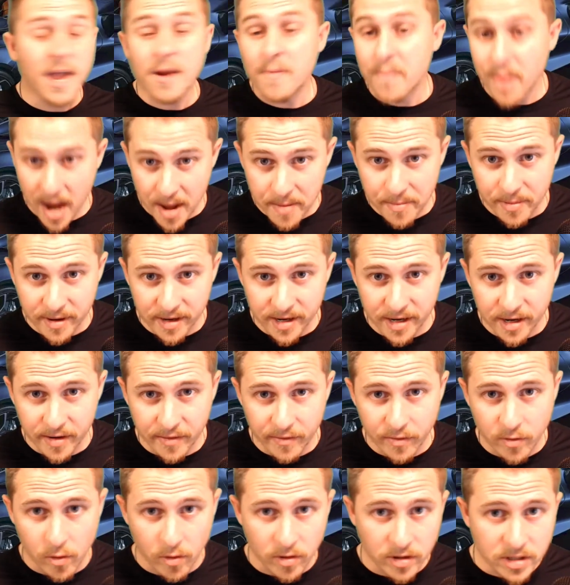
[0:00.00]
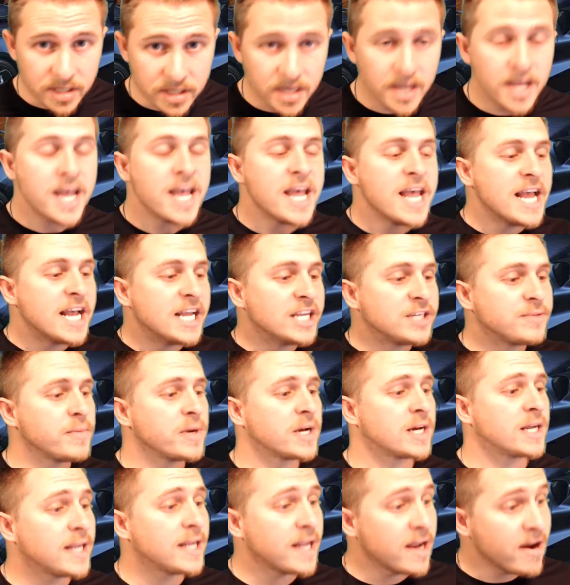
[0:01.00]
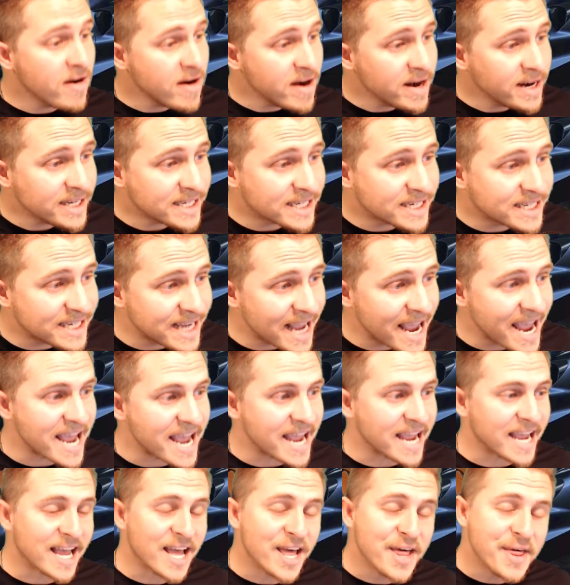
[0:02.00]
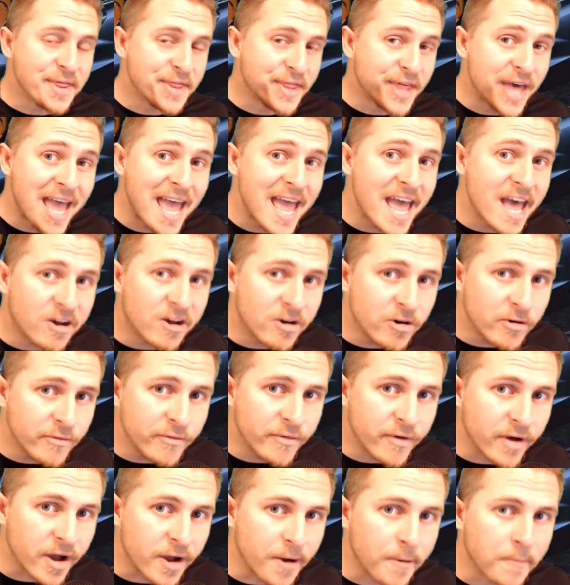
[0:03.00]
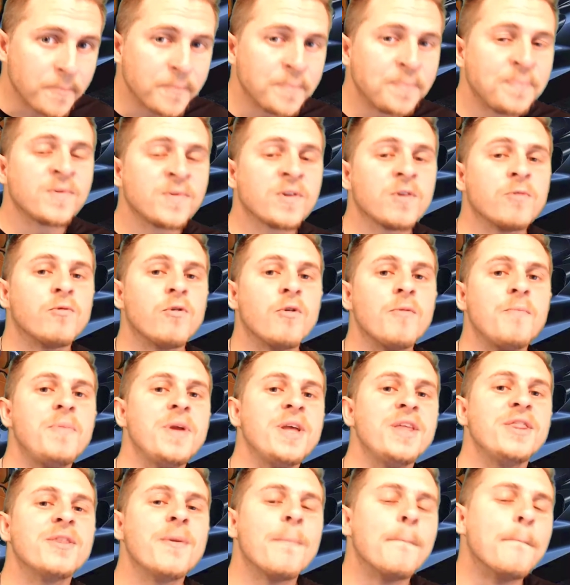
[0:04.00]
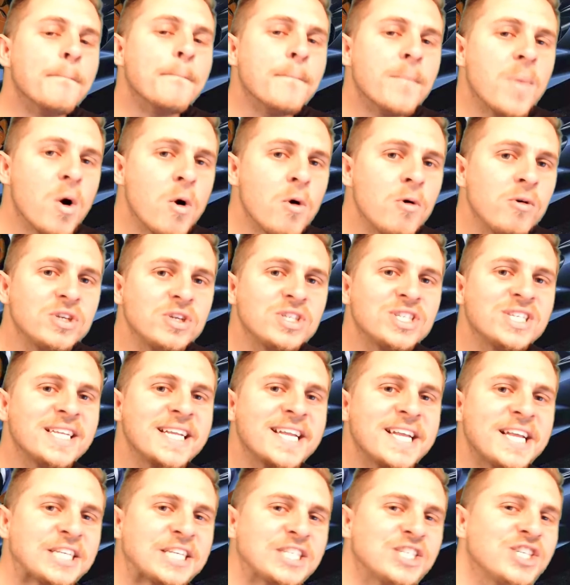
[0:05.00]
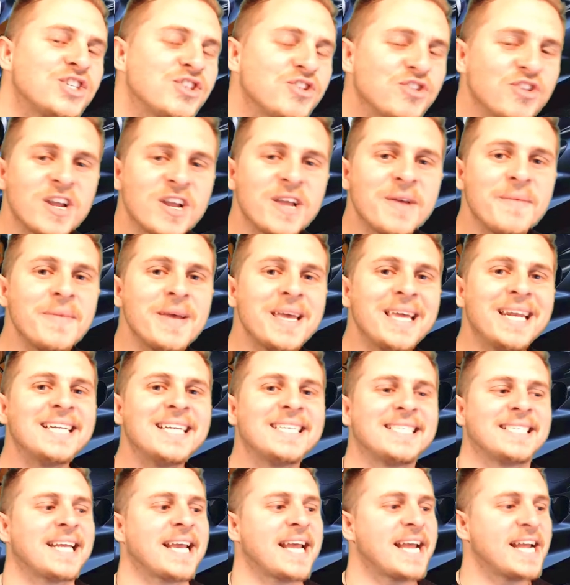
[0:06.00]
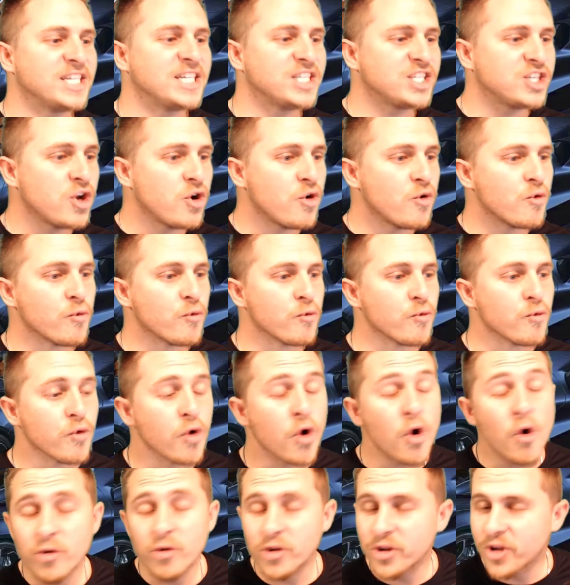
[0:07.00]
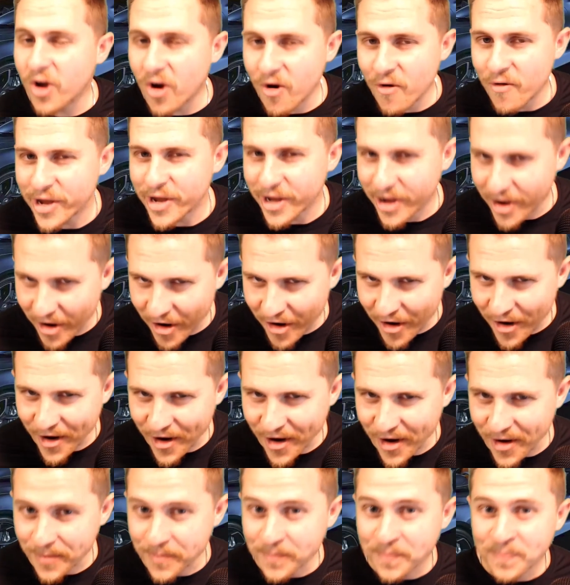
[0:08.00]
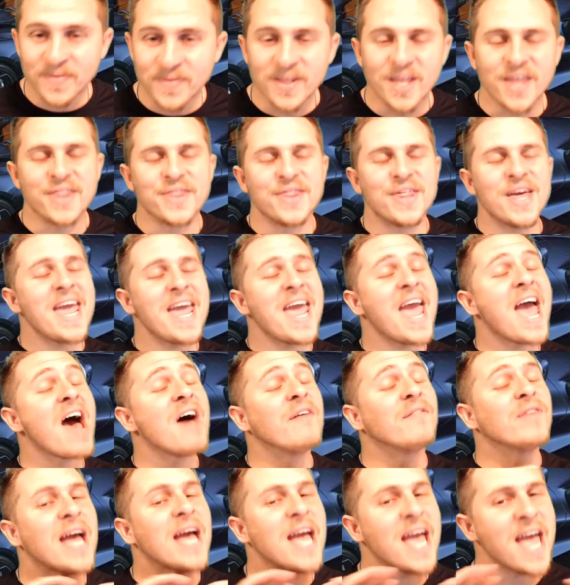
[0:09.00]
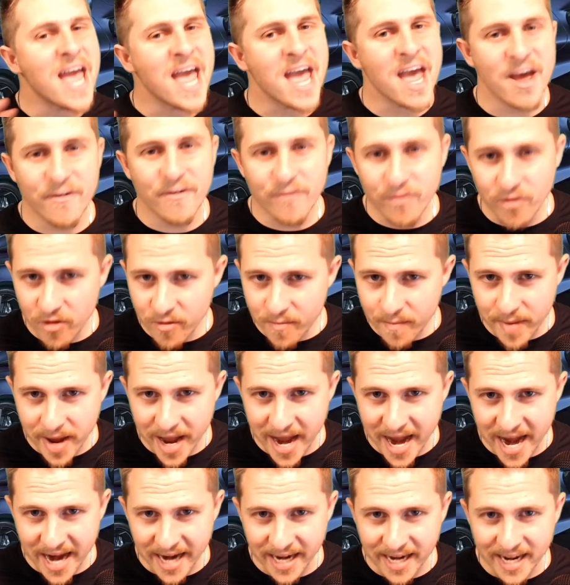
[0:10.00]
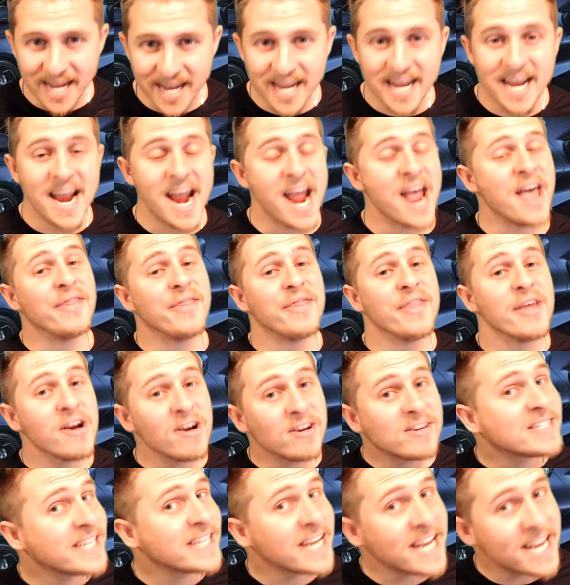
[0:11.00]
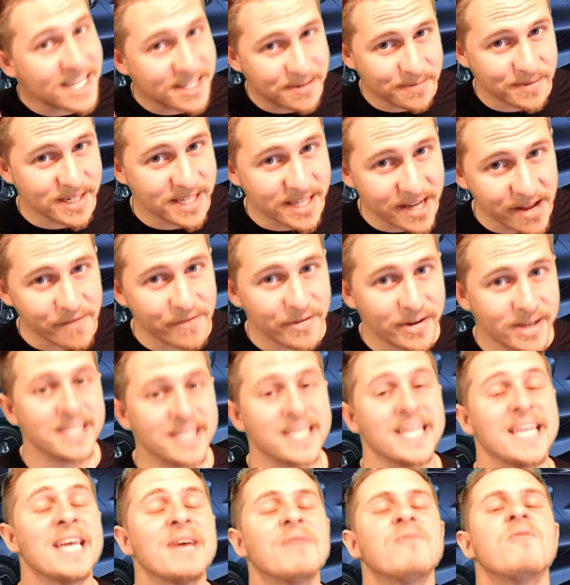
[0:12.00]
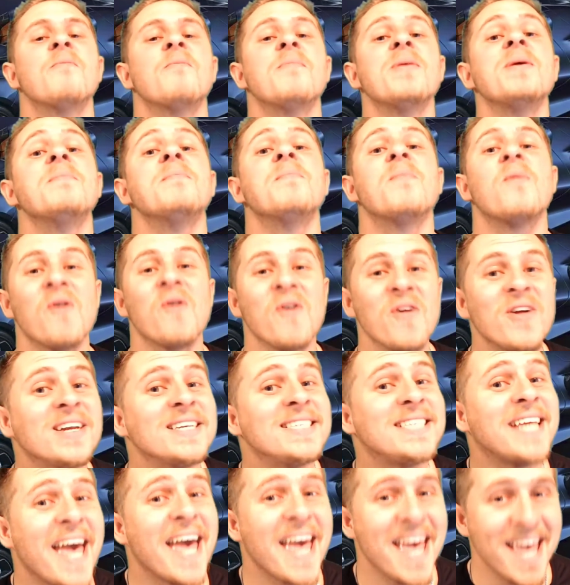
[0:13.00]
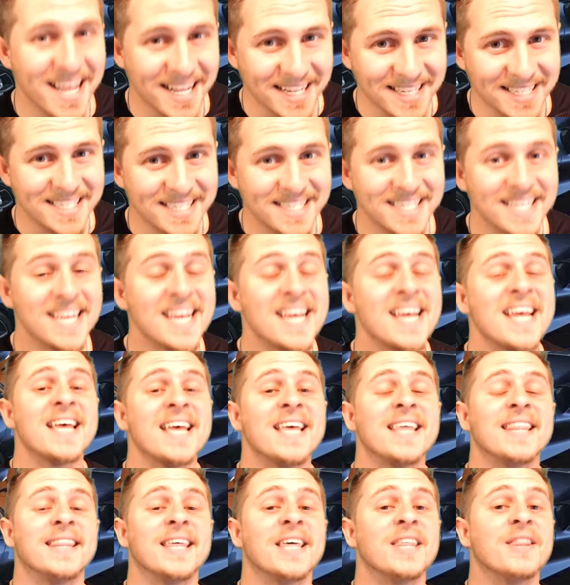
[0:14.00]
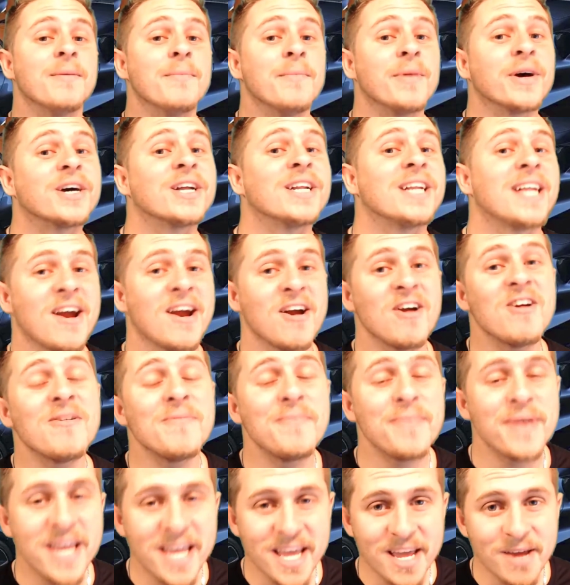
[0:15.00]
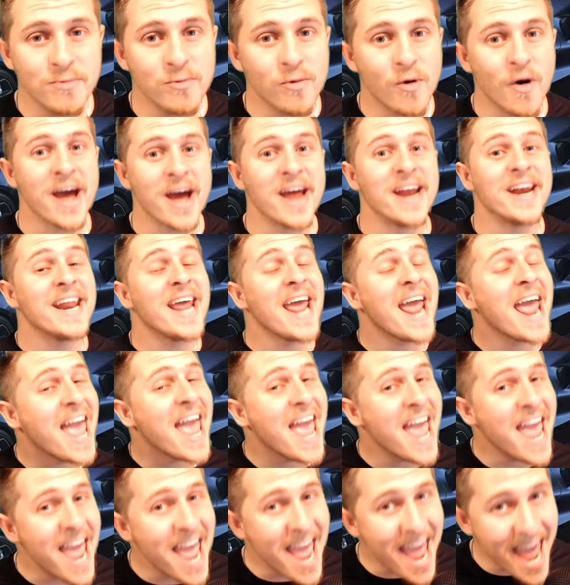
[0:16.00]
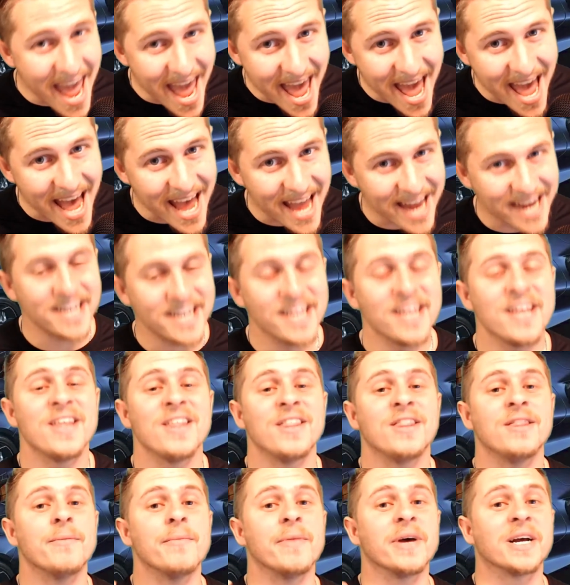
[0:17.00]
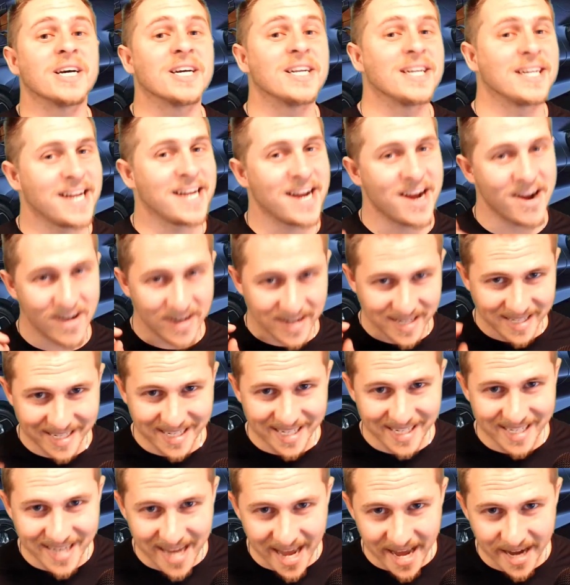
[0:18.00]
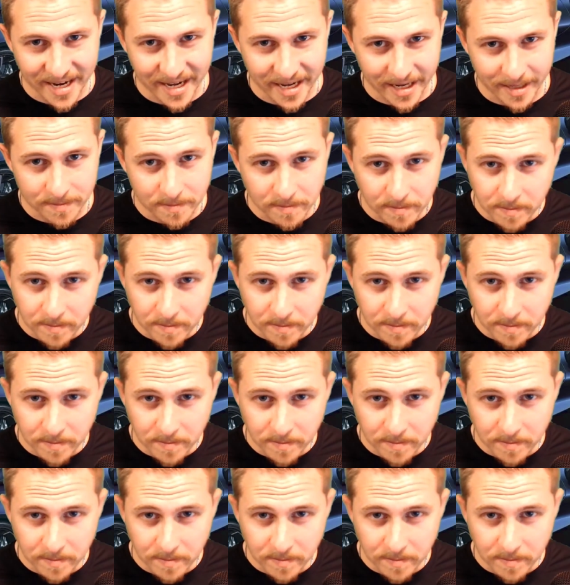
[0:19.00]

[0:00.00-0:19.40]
opinion, of course, is McLaren is saying the Elva will be the most extreme and intense road-going car they have ever made. And they're saying specifically it will be more intense than the McLaren P1 and the McLaren Senna.